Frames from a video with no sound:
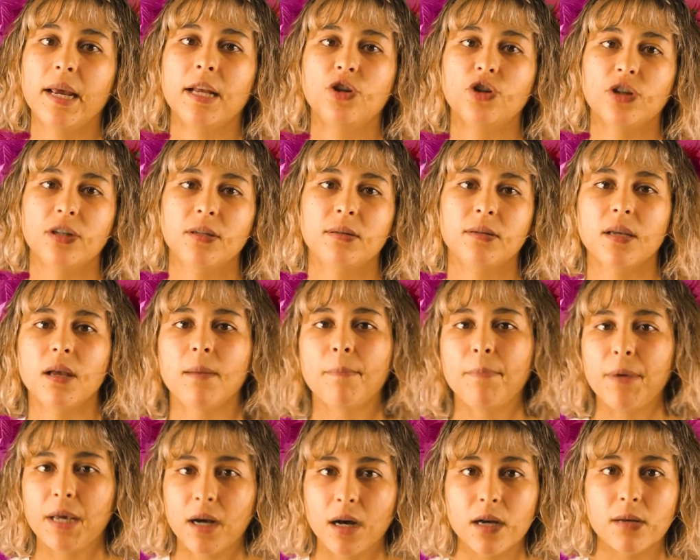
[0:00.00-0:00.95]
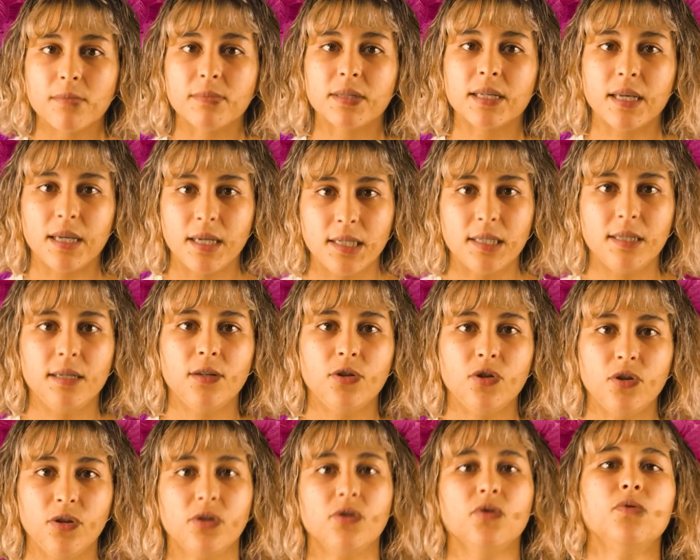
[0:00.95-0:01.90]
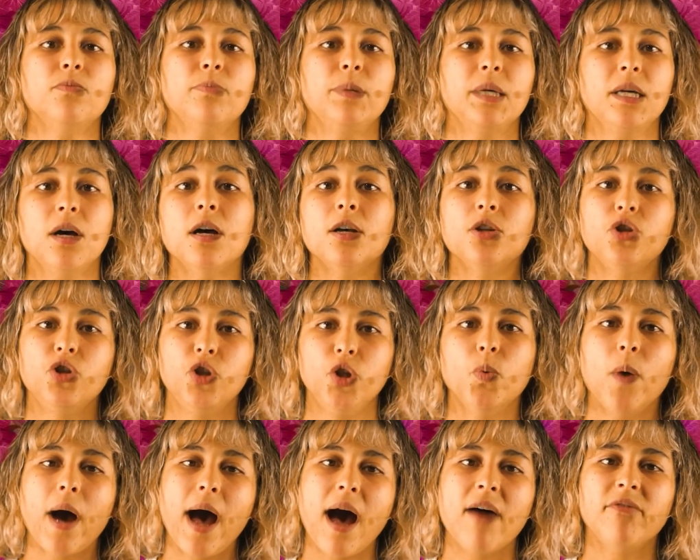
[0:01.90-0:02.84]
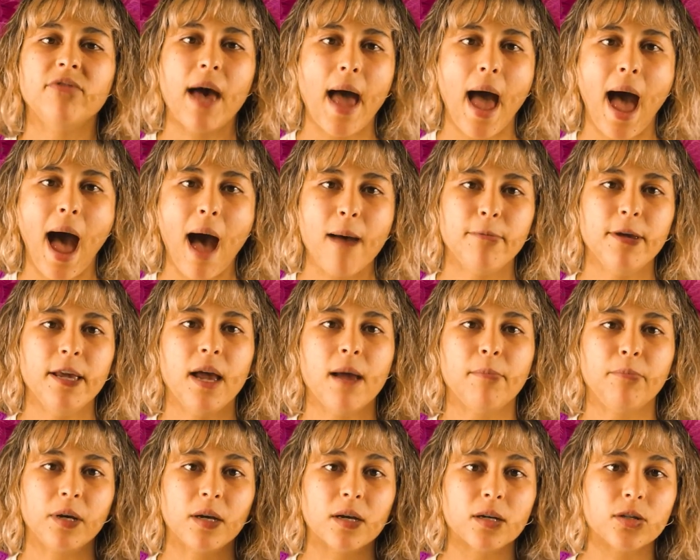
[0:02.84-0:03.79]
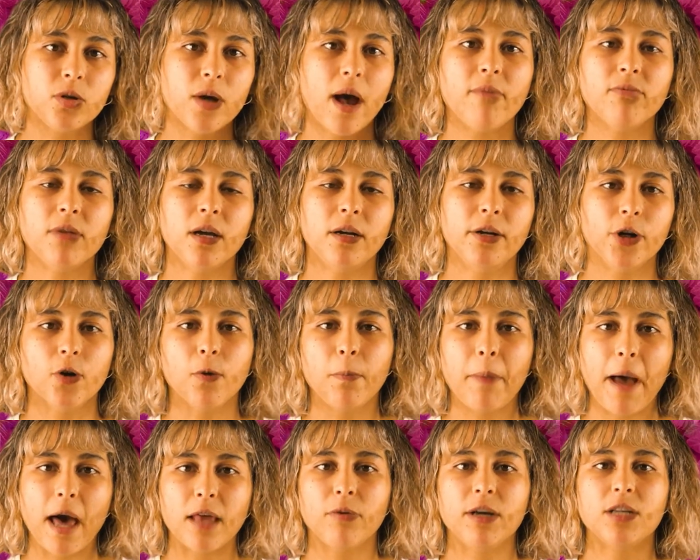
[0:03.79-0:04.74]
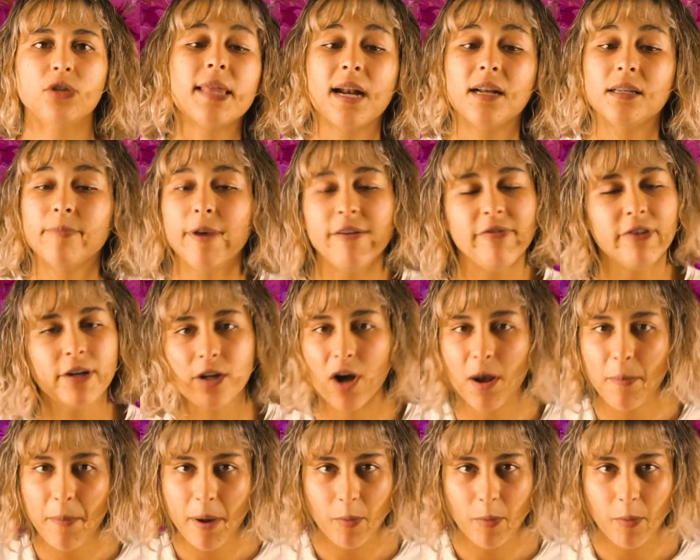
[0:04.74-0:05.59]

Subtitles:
It just becomes easy to do because you have that habit and because you have that neural pathway. So that is my video on